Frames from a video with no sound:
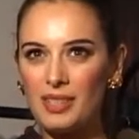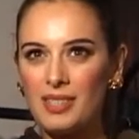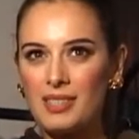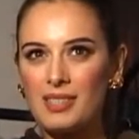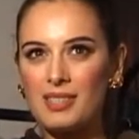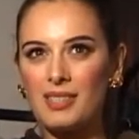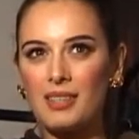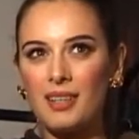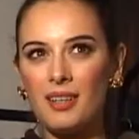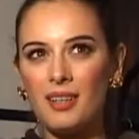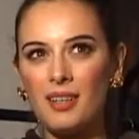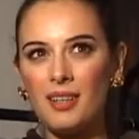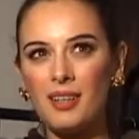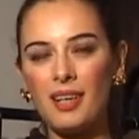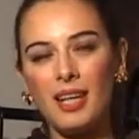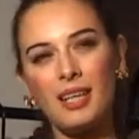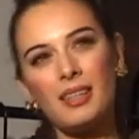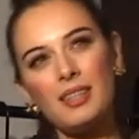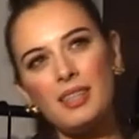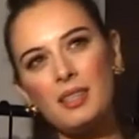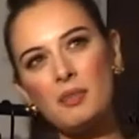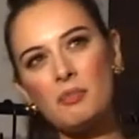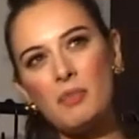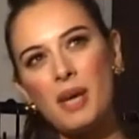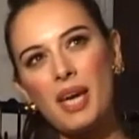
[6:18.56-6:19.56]
it's, uh,
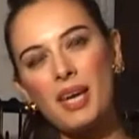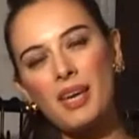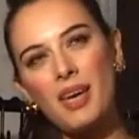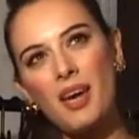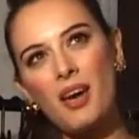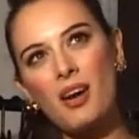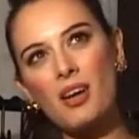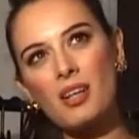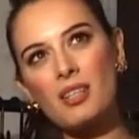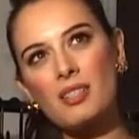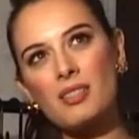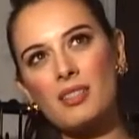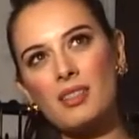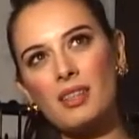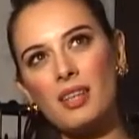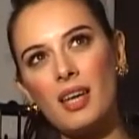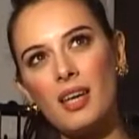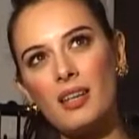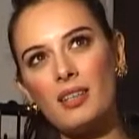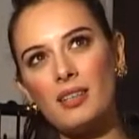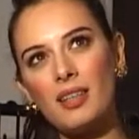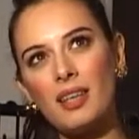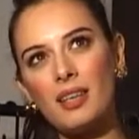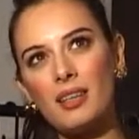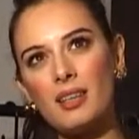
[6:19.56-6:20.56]
I think my character,
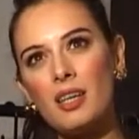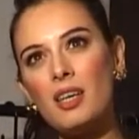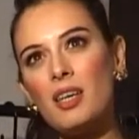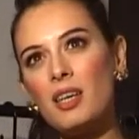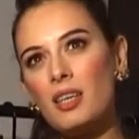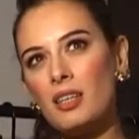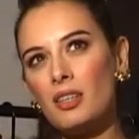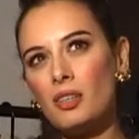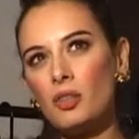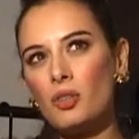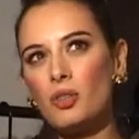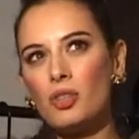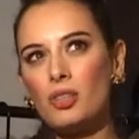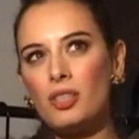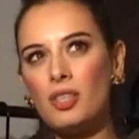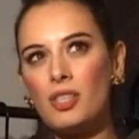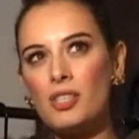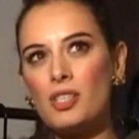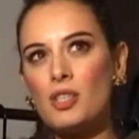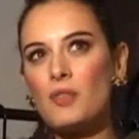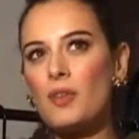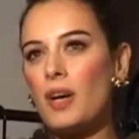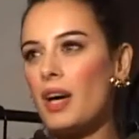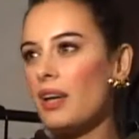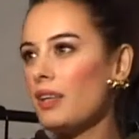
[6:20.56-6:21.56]
again, like, you know, in
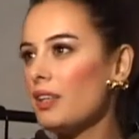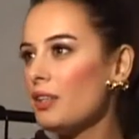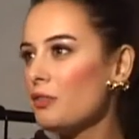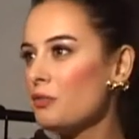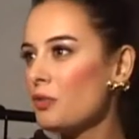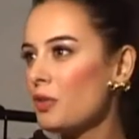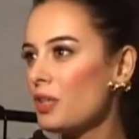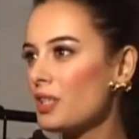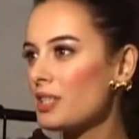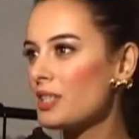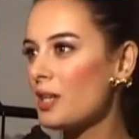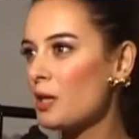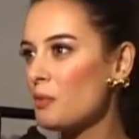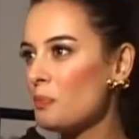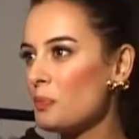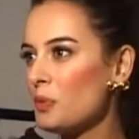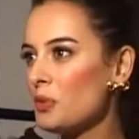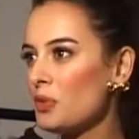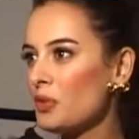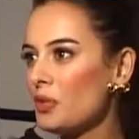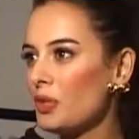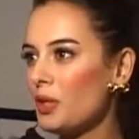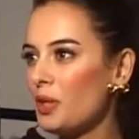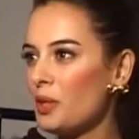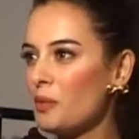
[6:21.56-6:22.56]
Yeh Jawaani, for
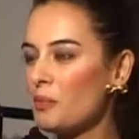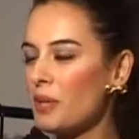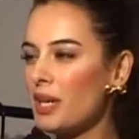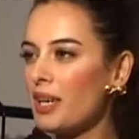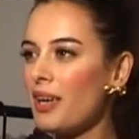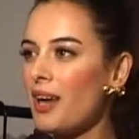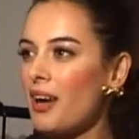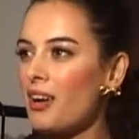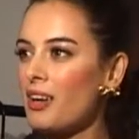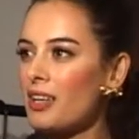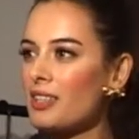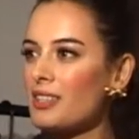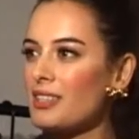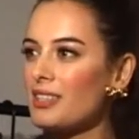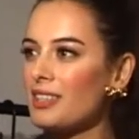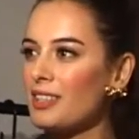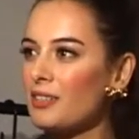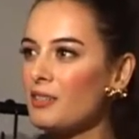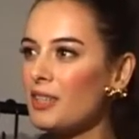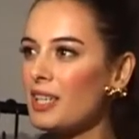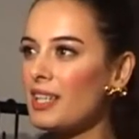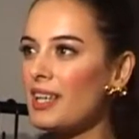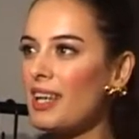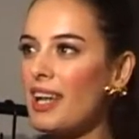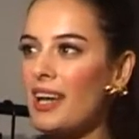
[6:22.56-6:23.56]
example, uh, my character
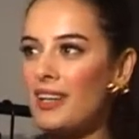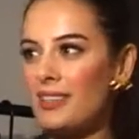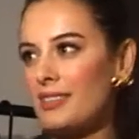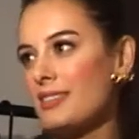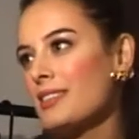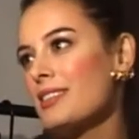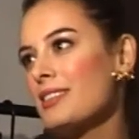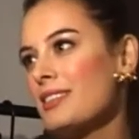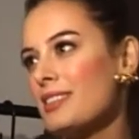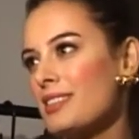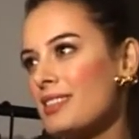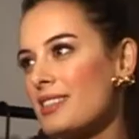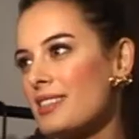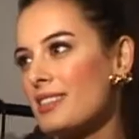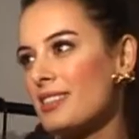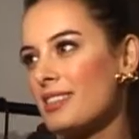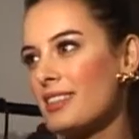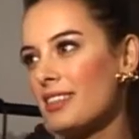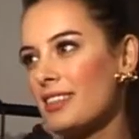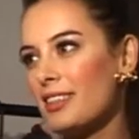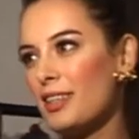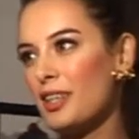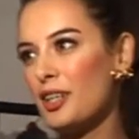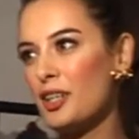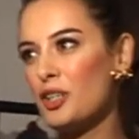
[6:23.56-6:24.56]
gives that lightness
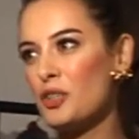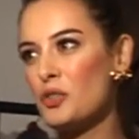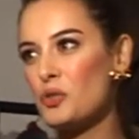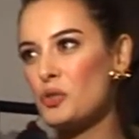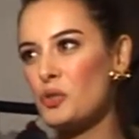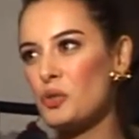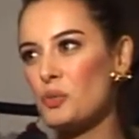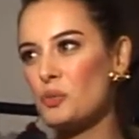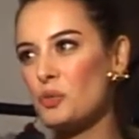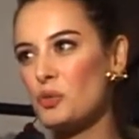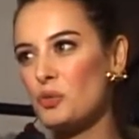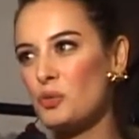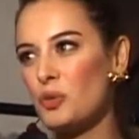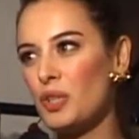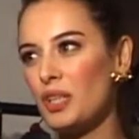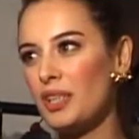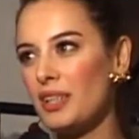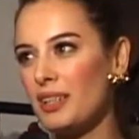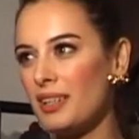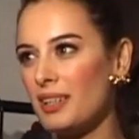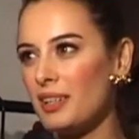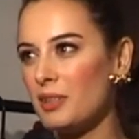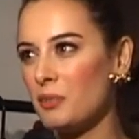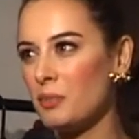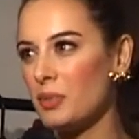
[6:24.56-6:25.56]
Uh, to the
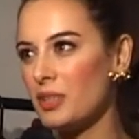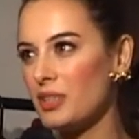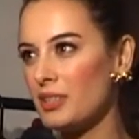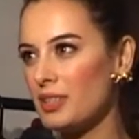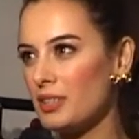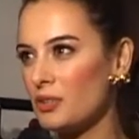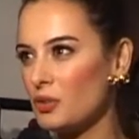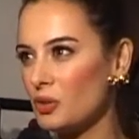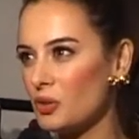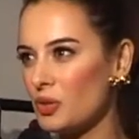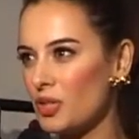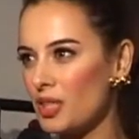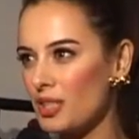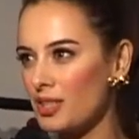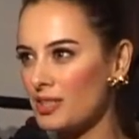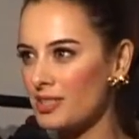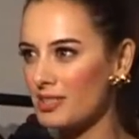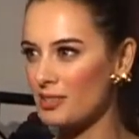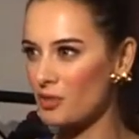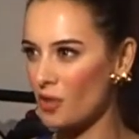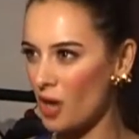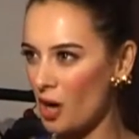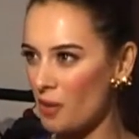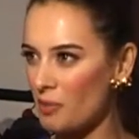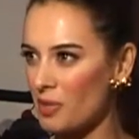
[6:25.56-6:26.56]
movie a little bit. You know,
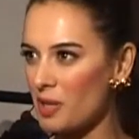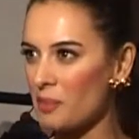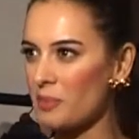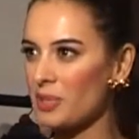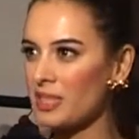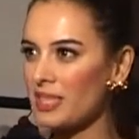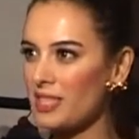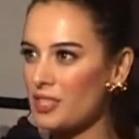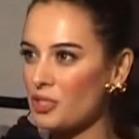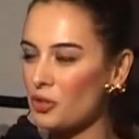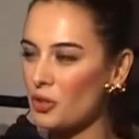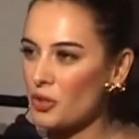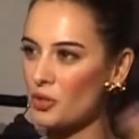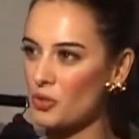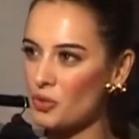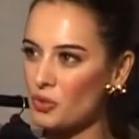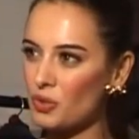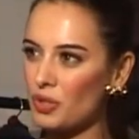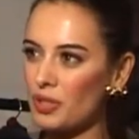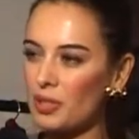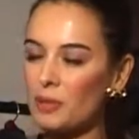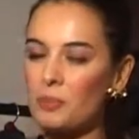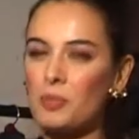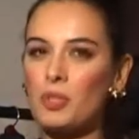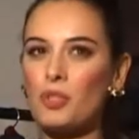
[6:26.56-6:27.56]
there's drama, but there's
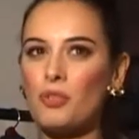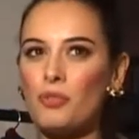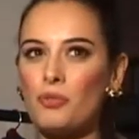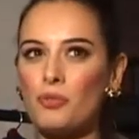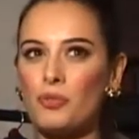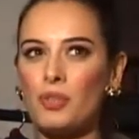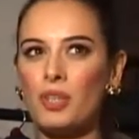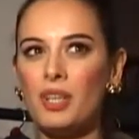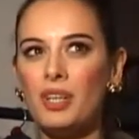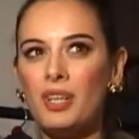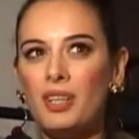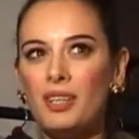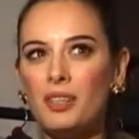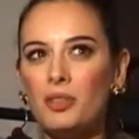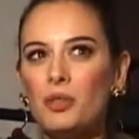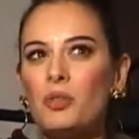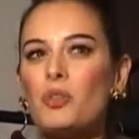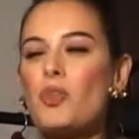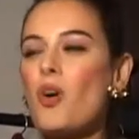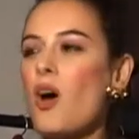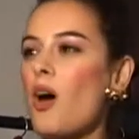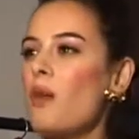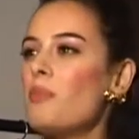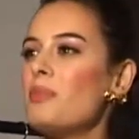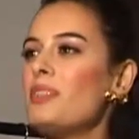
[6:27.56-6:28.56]
also a little bit of, you
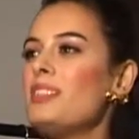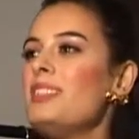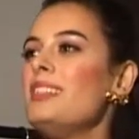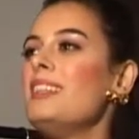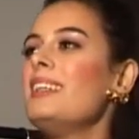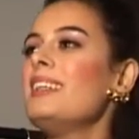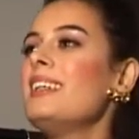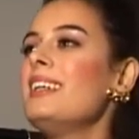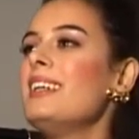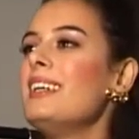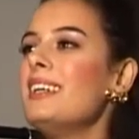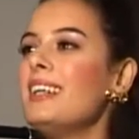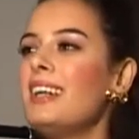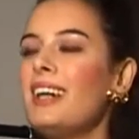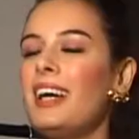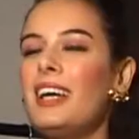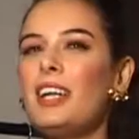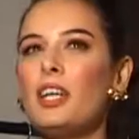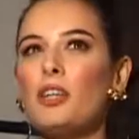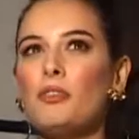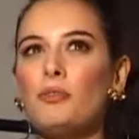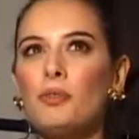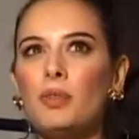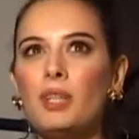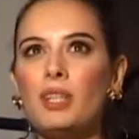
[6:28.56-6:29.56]
know, comedy.
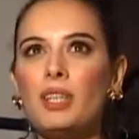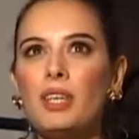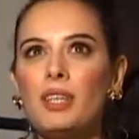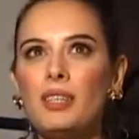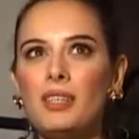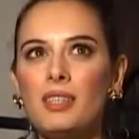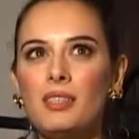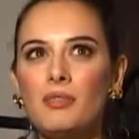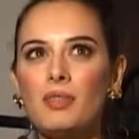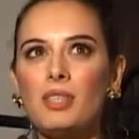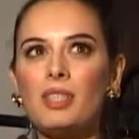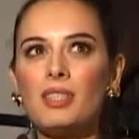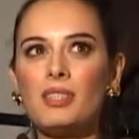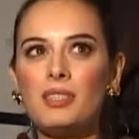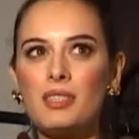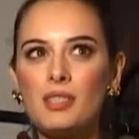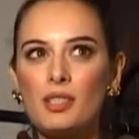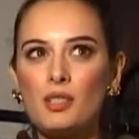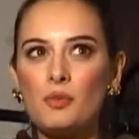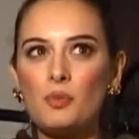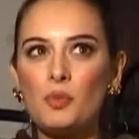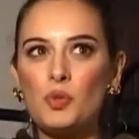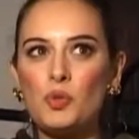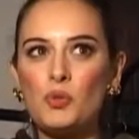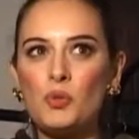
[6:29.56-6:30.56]
And I feel like even in
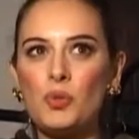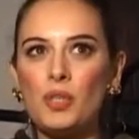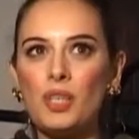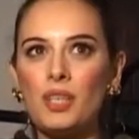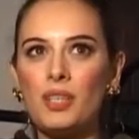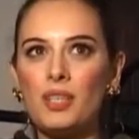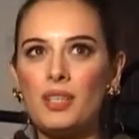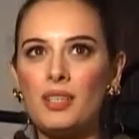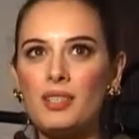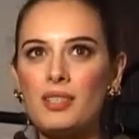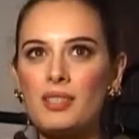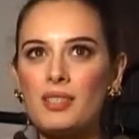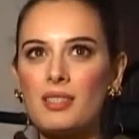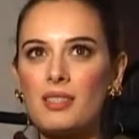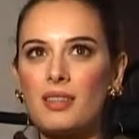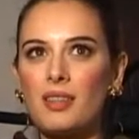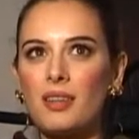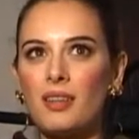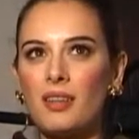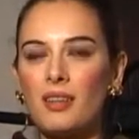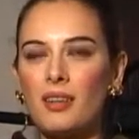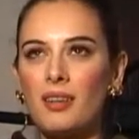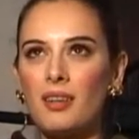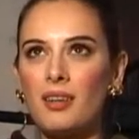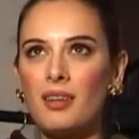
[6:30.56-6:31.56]
this movie, it's
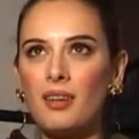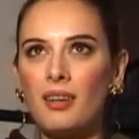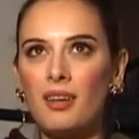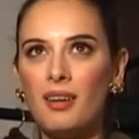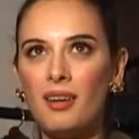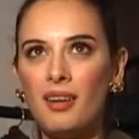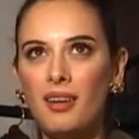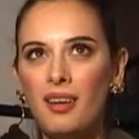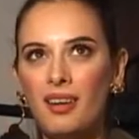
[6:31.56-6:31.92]
a,